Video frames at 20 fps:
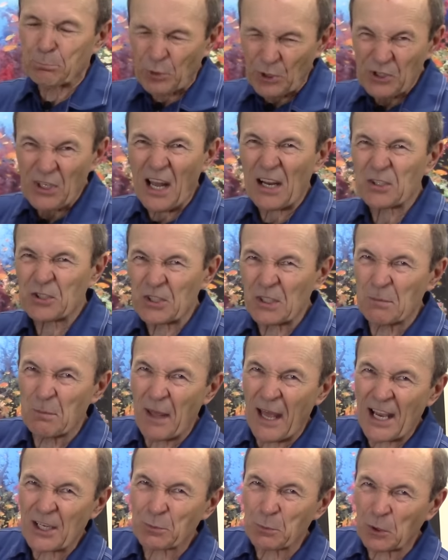production
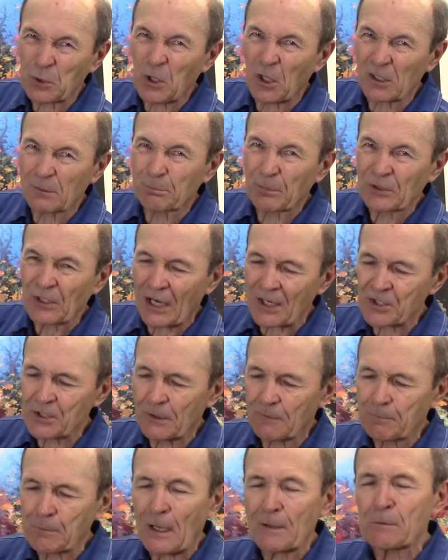mask, we'll call it
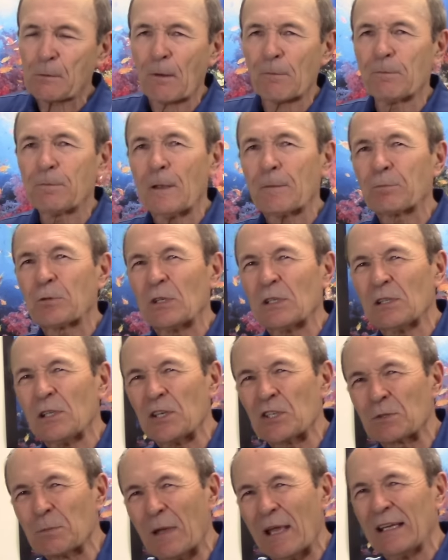production, there were probably about 50 of
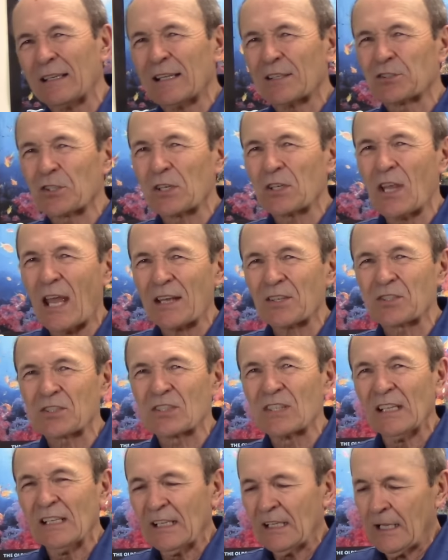these made, that's a
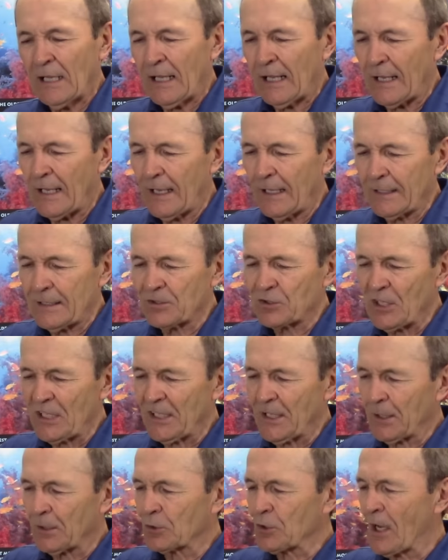guess.
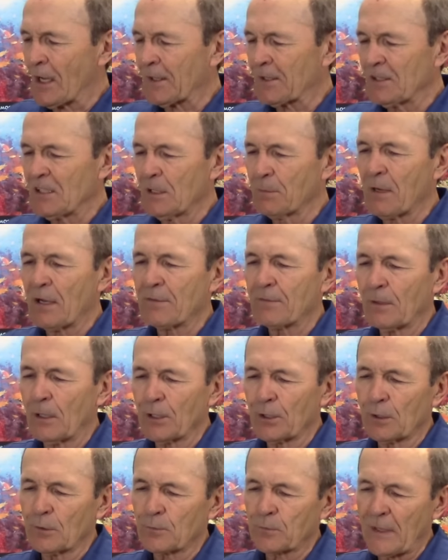In talking to my
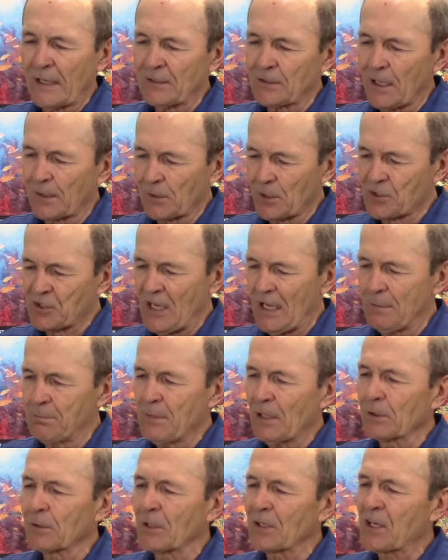very good friend, Dr. Sam
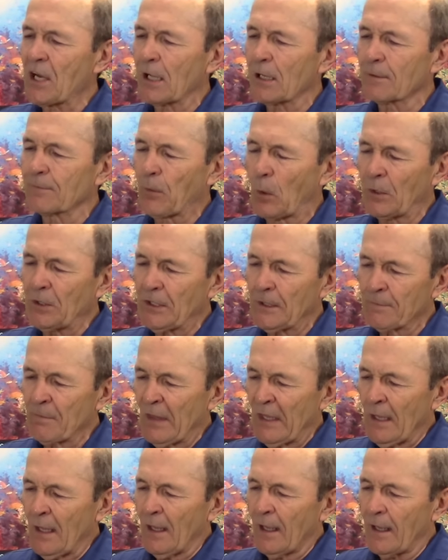Miller in California,
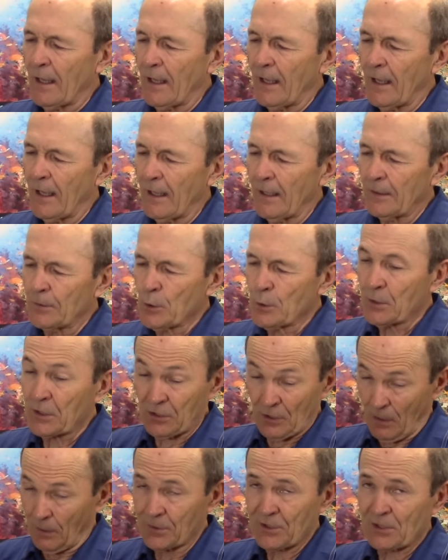who
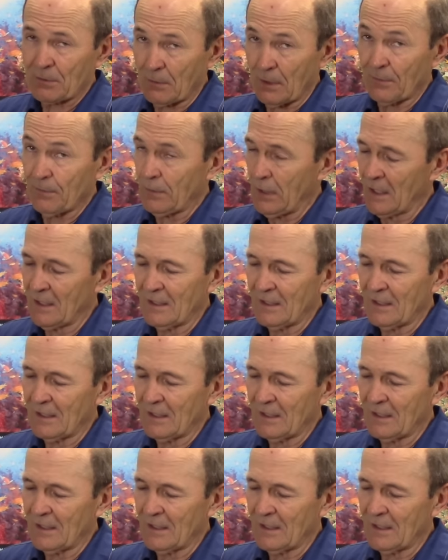is also